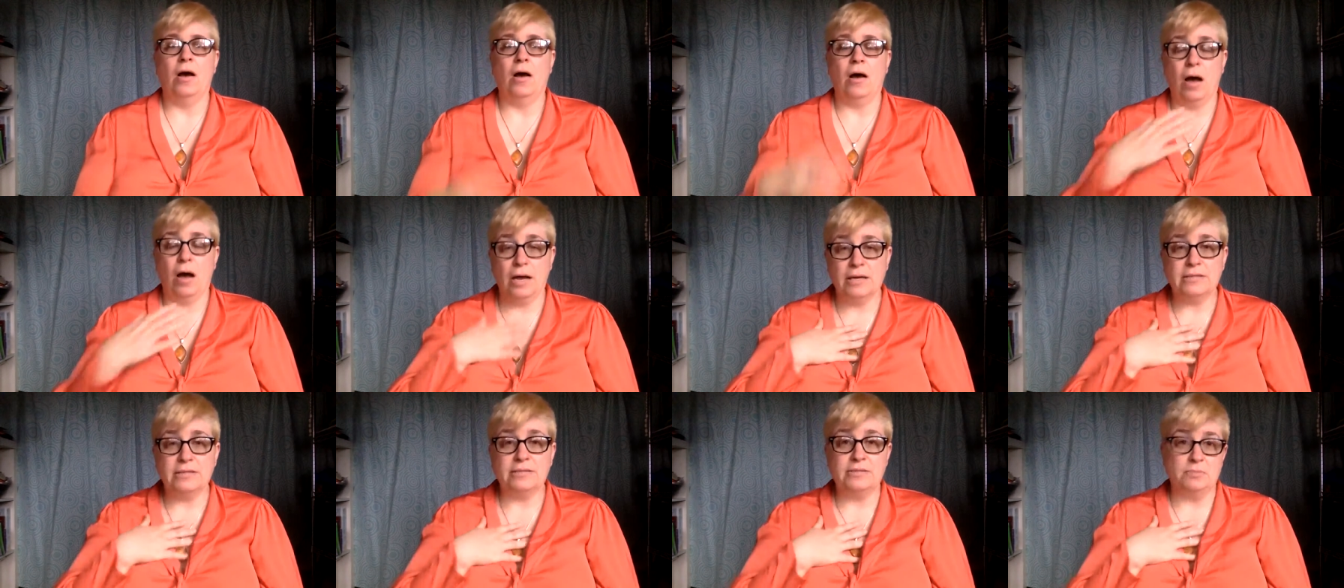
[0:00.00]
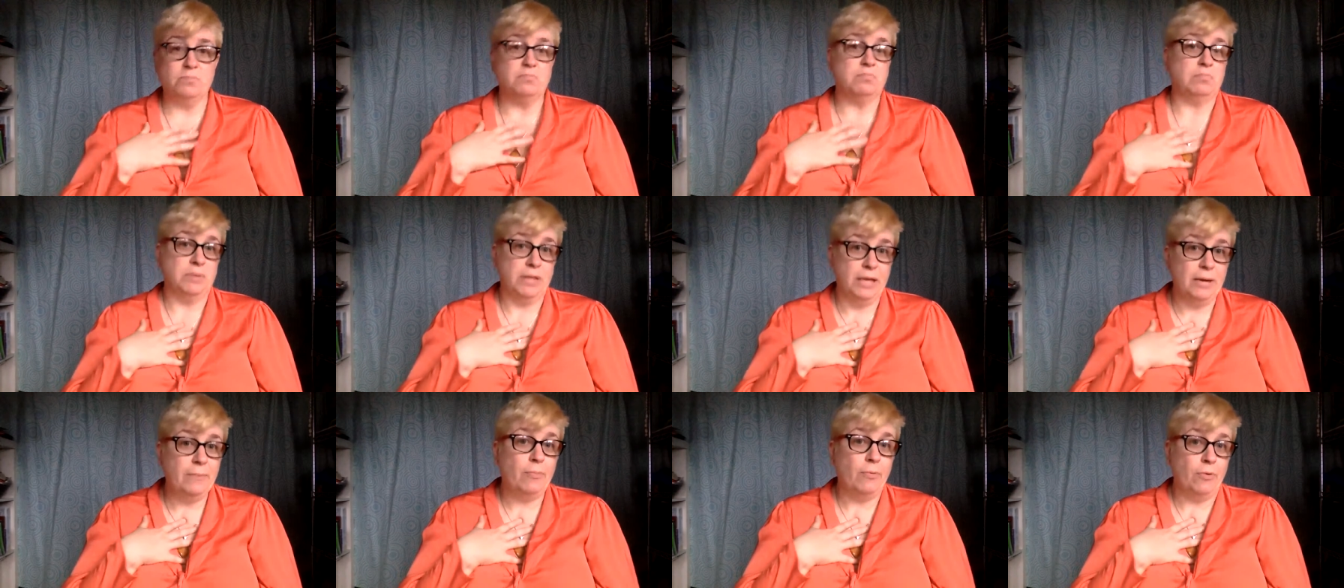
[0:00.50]
us
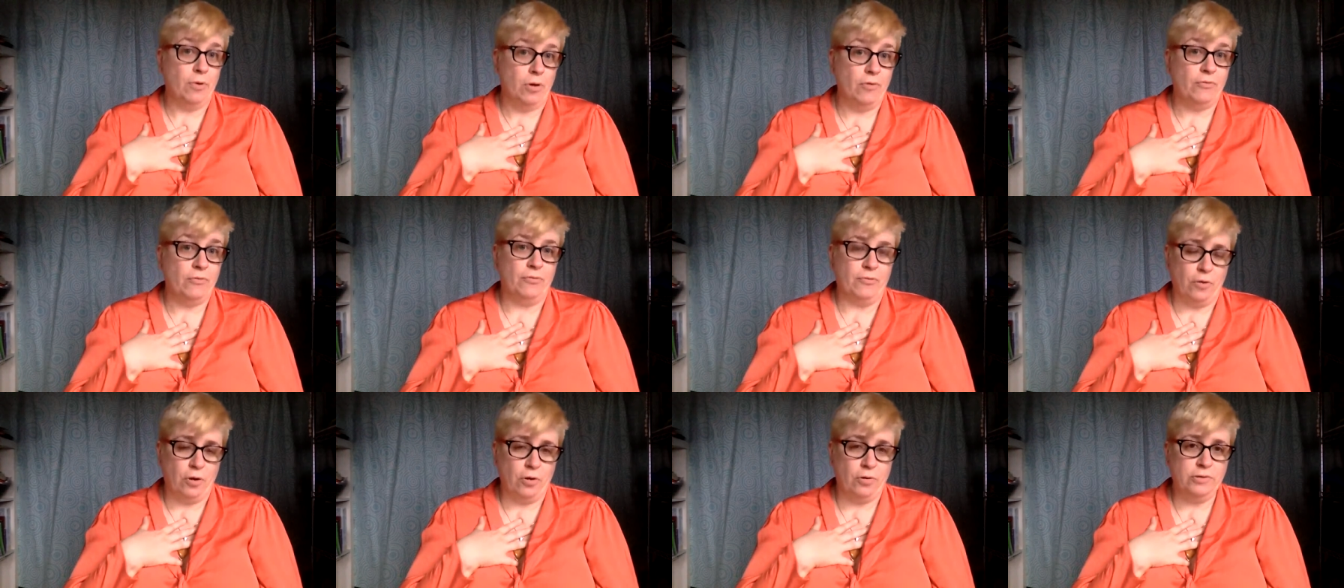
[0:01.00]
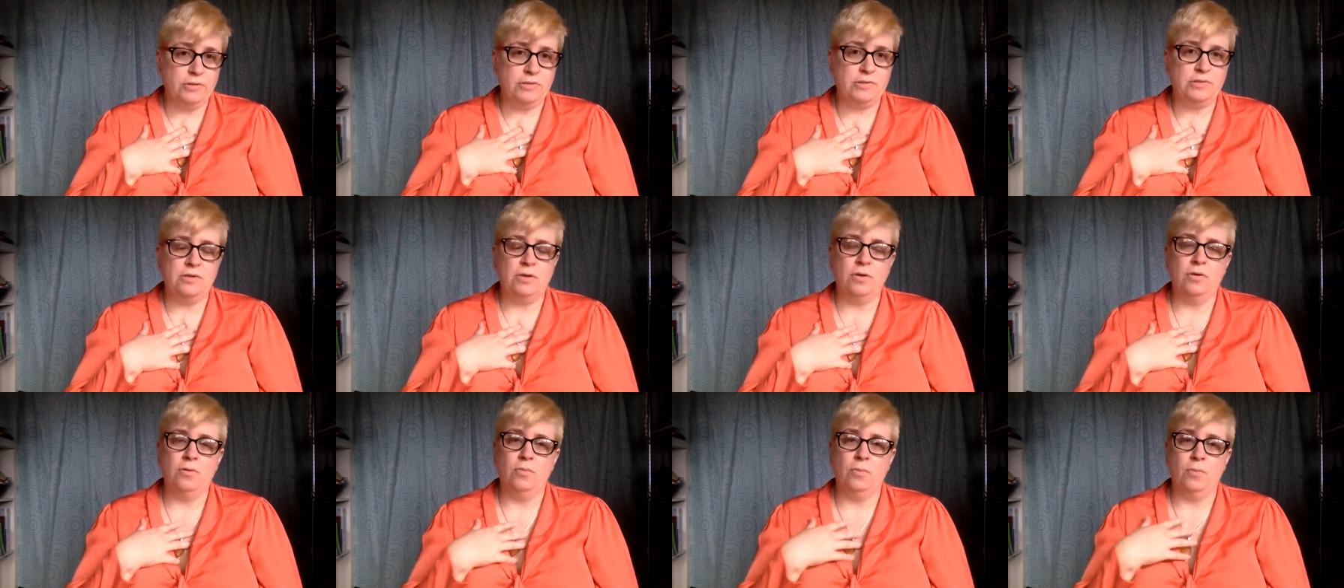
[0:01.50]
liberal folks,